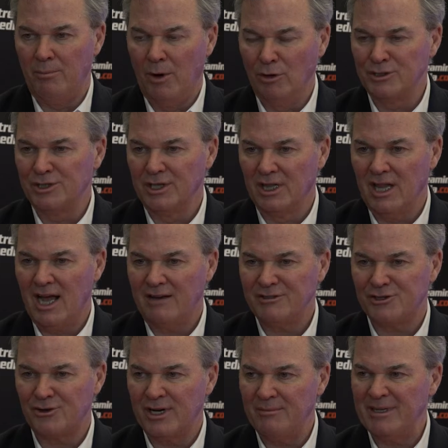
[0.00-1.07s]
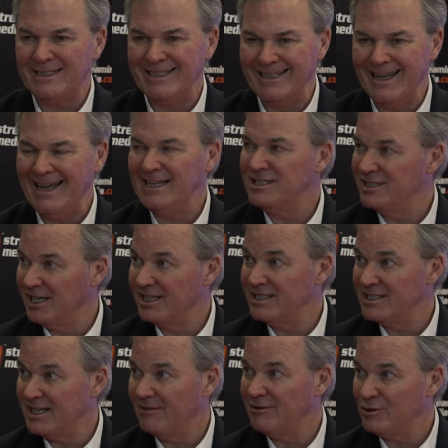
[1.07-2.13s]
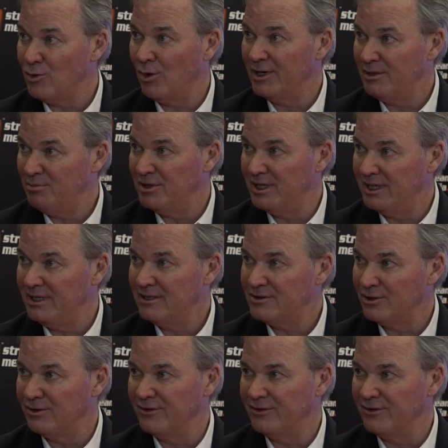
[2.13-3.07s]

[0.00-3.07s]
Most of the live streaming today is done in 720p. So